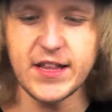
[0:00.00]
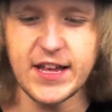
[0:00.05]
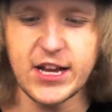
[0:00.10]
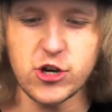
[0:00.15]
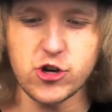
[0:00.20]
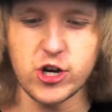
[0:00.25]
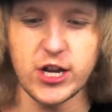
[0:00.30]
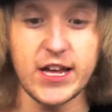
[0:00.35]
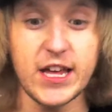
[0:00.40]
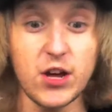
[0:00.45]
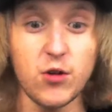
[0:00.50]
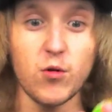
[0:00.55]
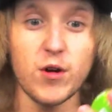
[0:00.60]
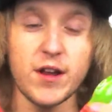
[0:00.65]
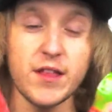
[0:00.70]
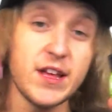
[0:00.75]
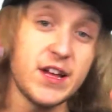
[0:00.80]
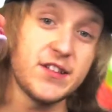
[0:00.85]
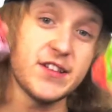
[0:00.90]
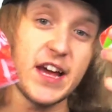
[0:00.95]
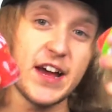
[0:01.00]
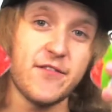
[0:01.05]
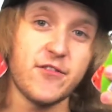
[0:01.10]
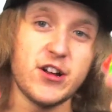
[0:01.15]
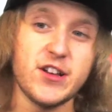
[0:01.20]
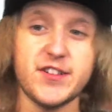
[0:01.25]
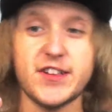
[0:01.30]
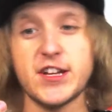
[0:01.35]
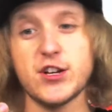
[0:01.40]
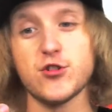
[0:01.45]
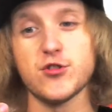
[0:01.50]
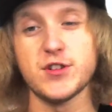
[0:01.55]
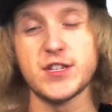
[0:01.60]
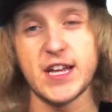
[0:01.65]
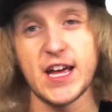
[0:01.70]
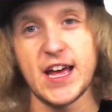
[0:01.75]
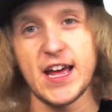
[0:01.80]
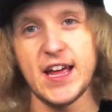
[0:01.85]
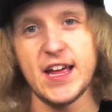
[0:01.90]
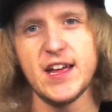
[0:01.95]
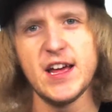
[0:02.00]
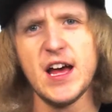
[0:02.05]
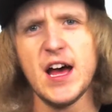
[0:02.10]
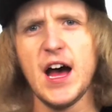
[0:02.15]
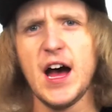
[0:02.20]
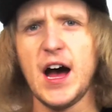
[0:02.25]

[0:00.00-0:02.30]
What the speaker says: like drinking one of these every single day?